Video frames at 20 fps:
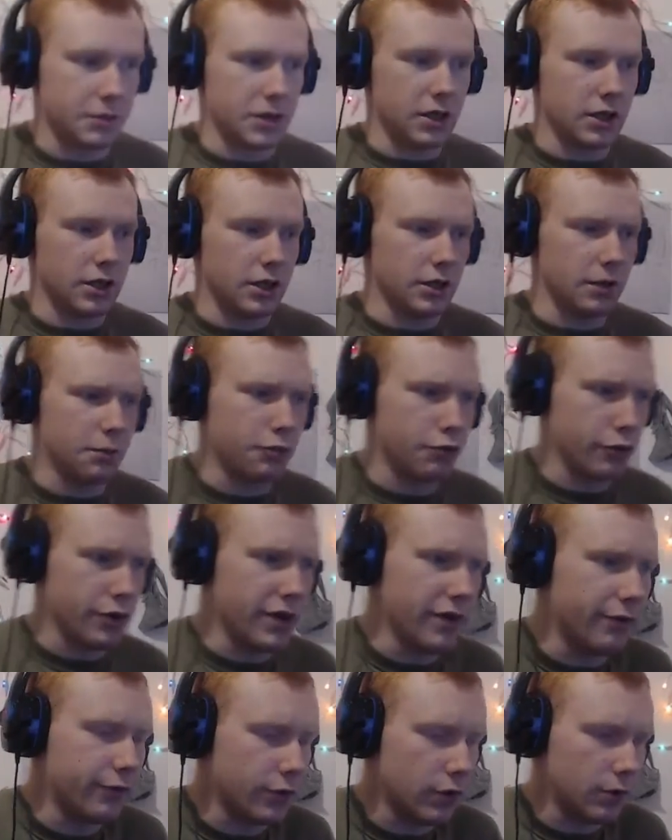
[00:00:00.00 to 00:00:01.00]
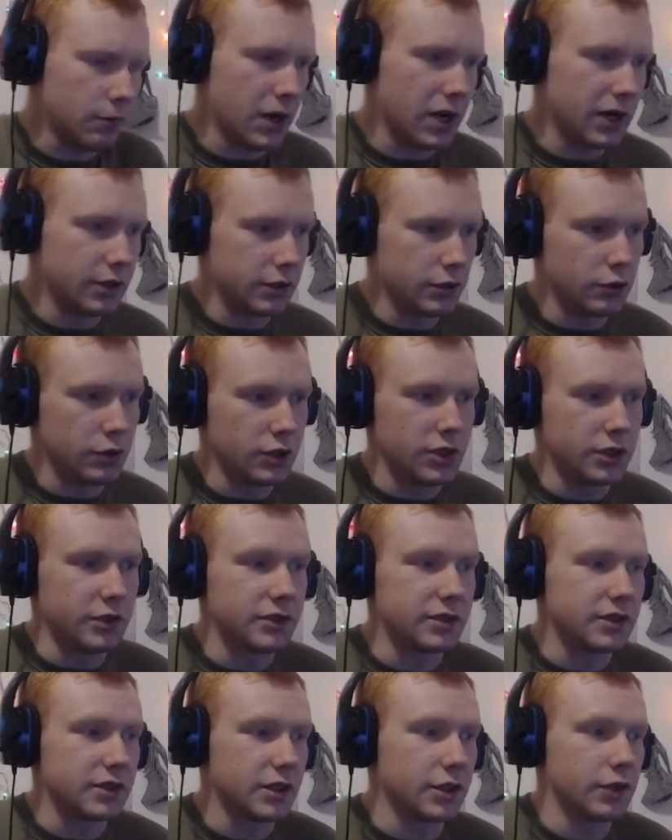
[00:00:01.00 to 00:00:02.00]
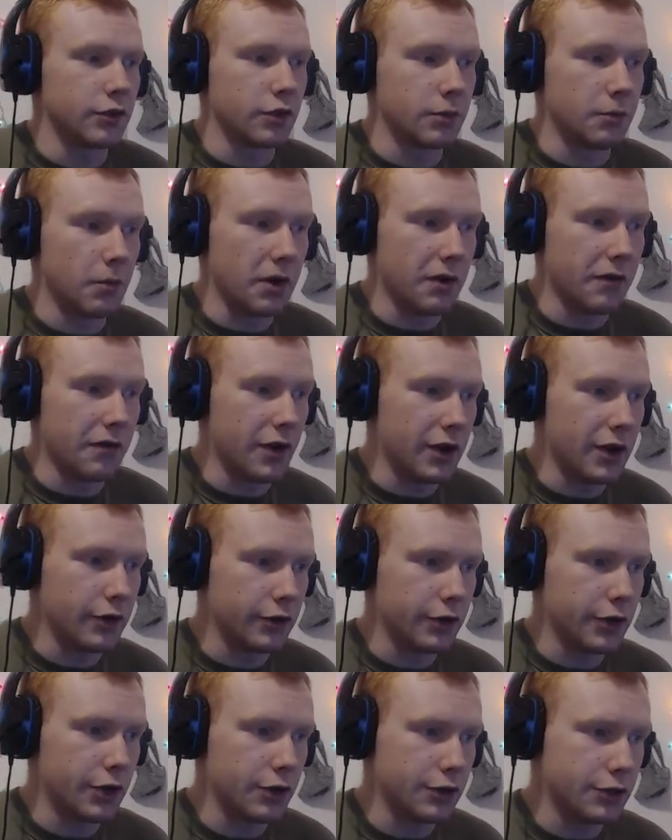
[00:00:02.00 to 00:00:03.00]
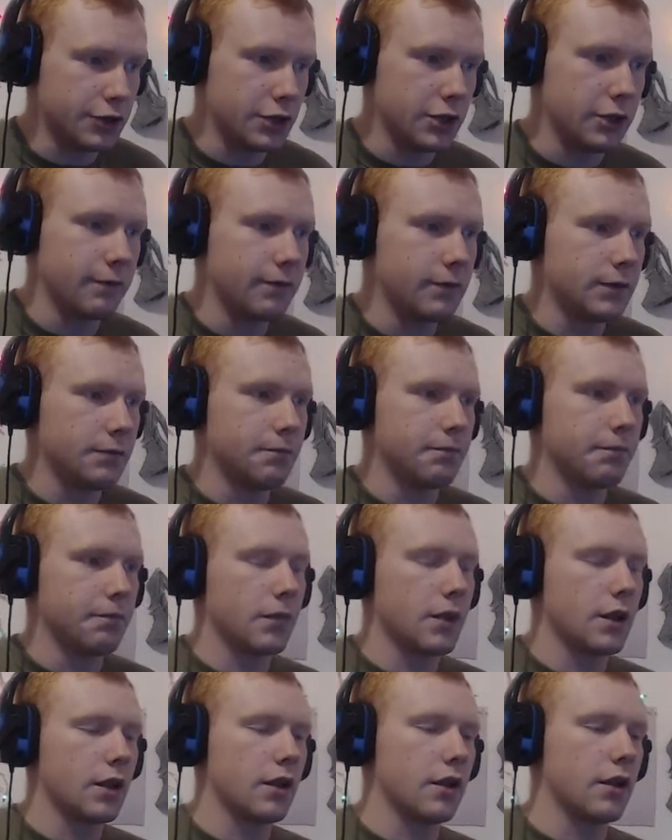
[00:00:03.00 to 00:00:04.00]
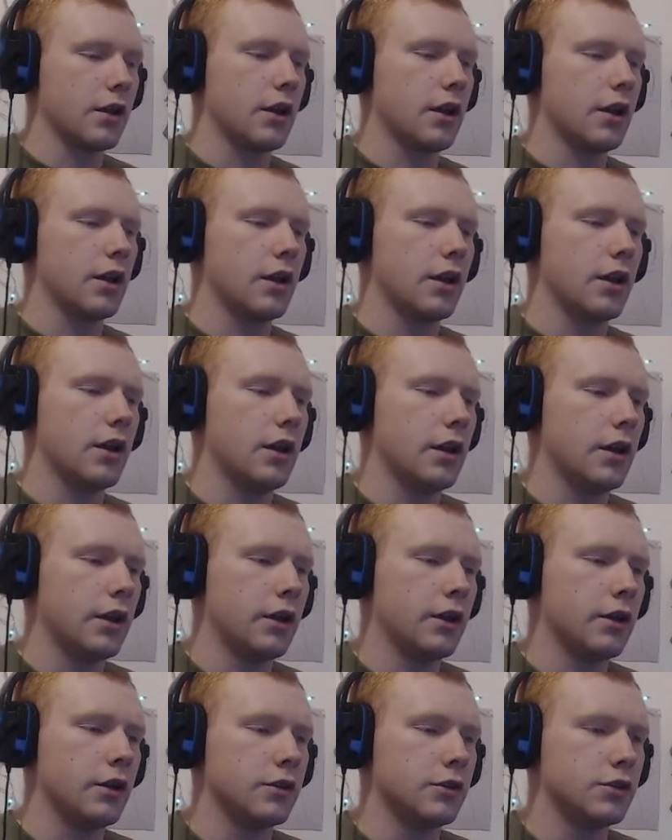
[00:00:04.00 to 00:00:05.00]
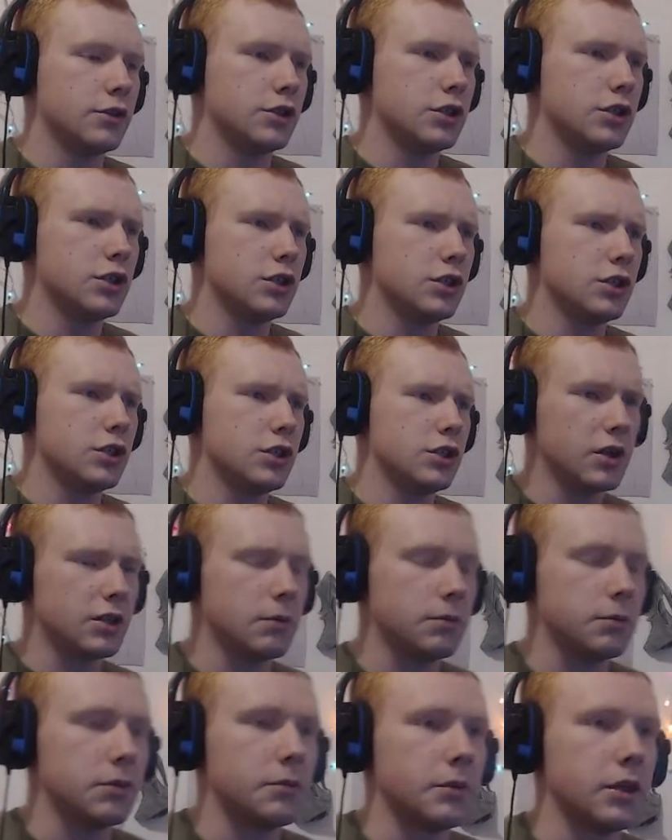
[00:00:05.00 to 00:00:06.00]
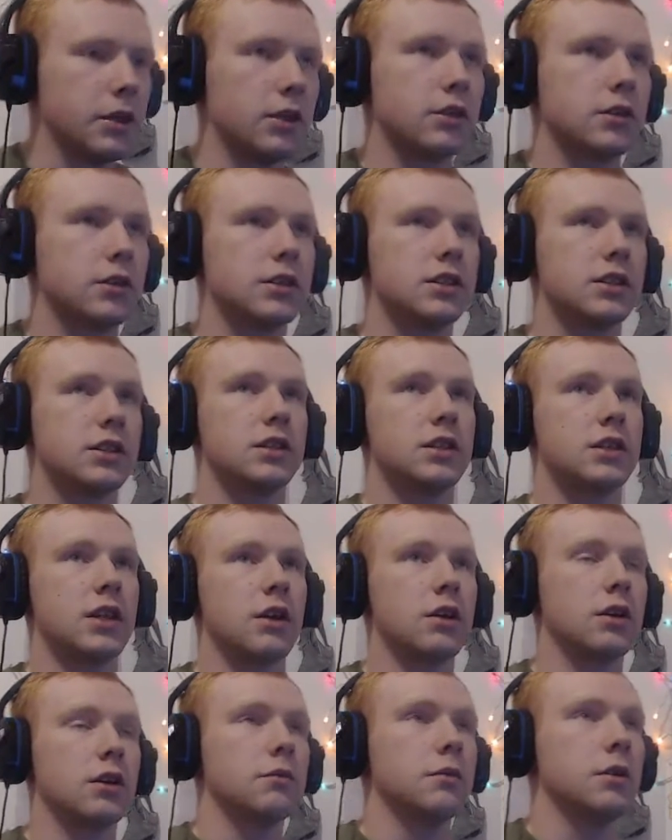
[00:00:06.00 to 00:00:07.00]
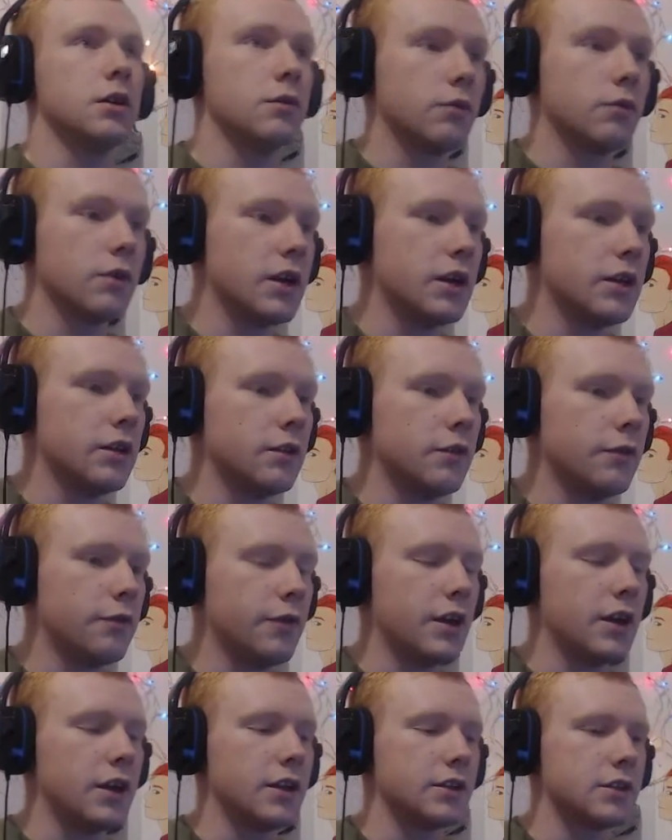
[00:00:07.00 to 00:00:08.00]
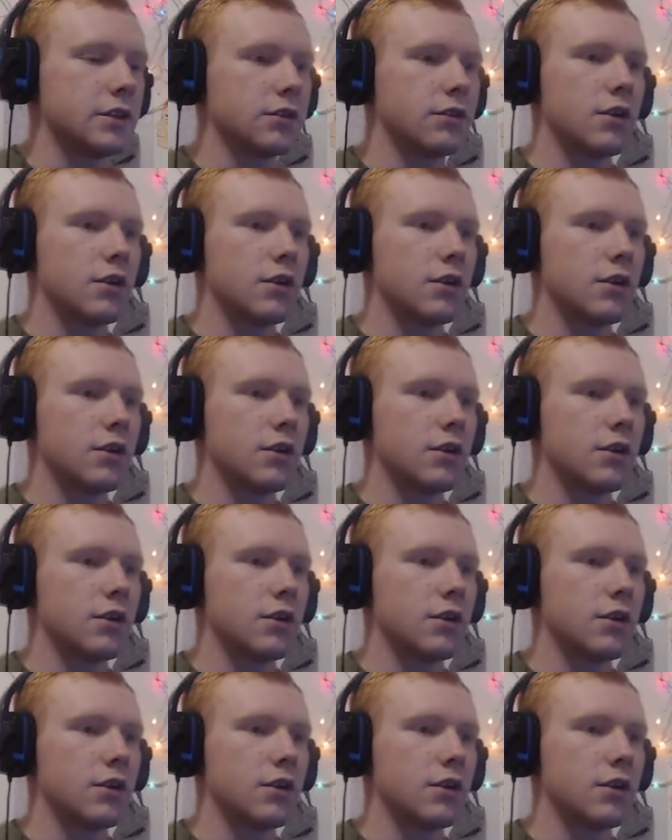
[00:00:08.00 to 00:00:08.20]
be briefed on my duties during my fire guard shift. And she t- walked up to me, stared at me right in the face,